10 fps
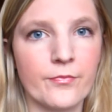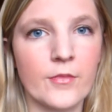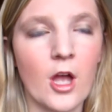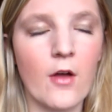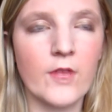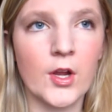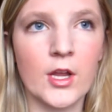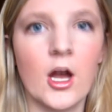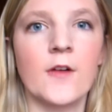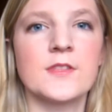not
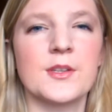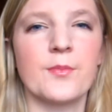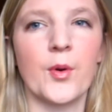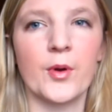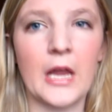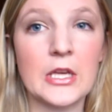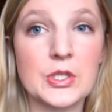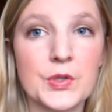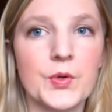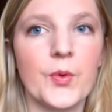very often but when I
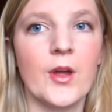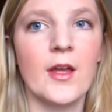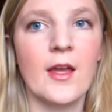do